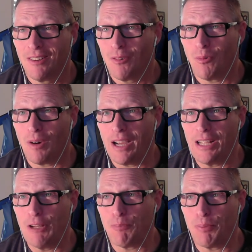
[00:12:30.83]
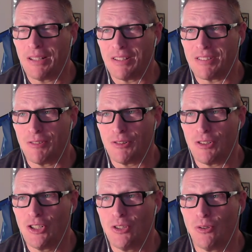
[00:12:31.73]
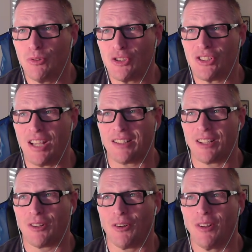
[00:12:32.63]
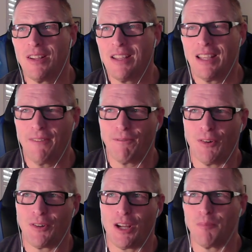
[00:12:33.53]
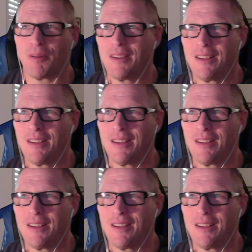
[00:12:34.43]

Why are you putting this huge technical info dump